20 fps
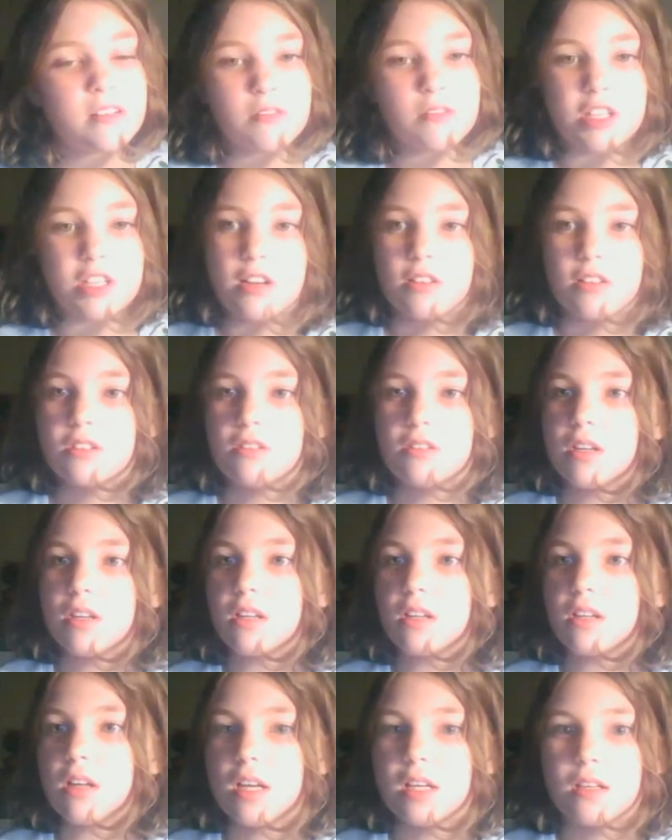which I'll do in
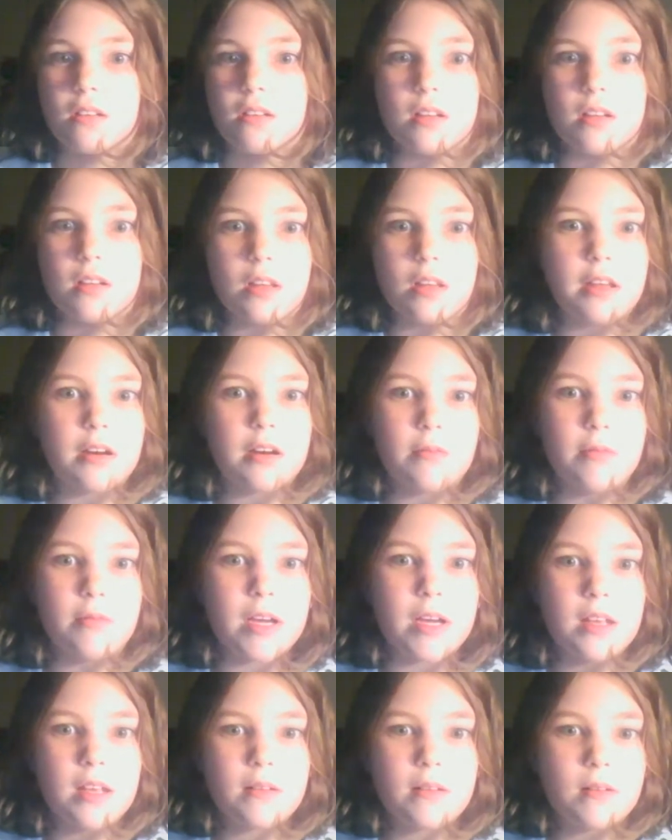like a little
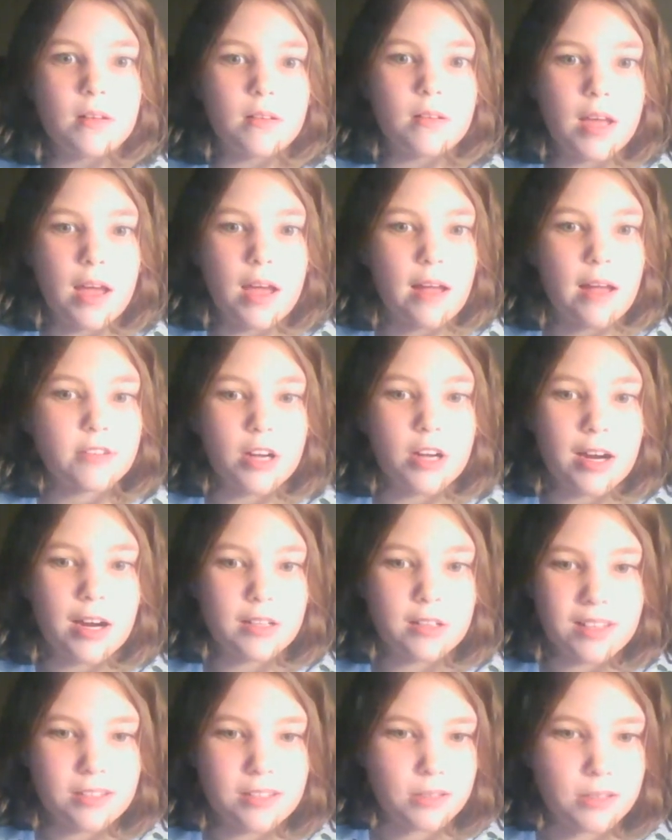bit after I
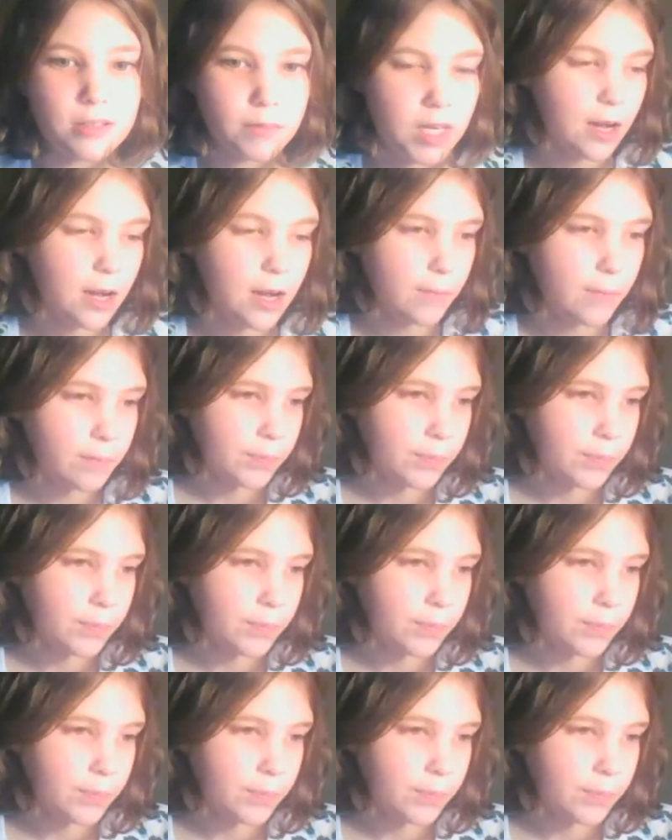do this video.